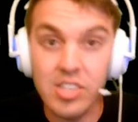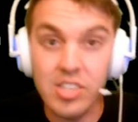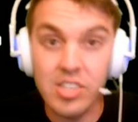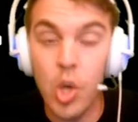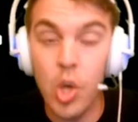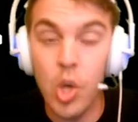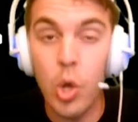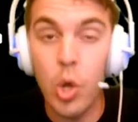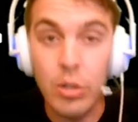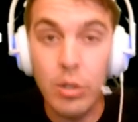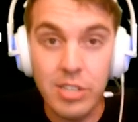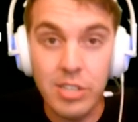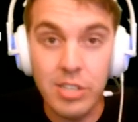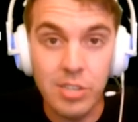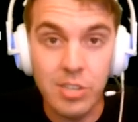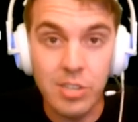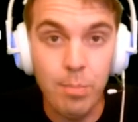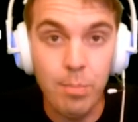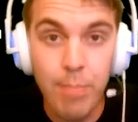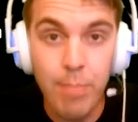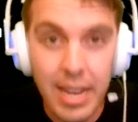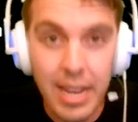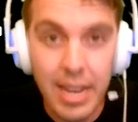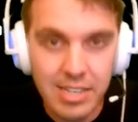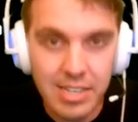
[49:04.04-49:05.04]
ult is
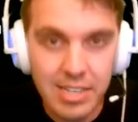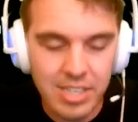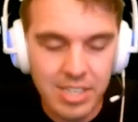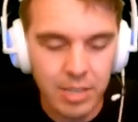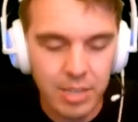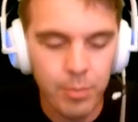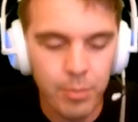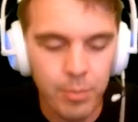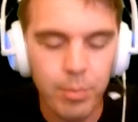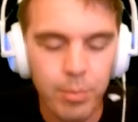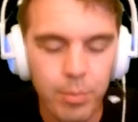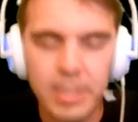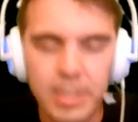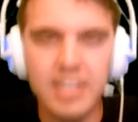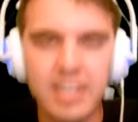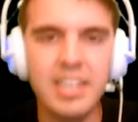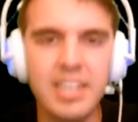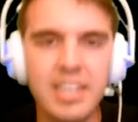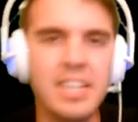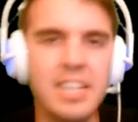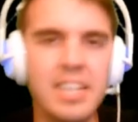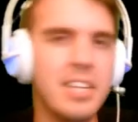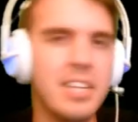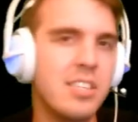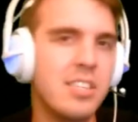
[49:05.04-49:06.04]
amazing, but it
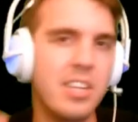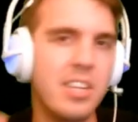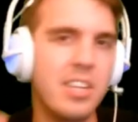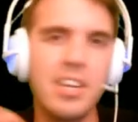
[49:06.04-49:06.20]
needs a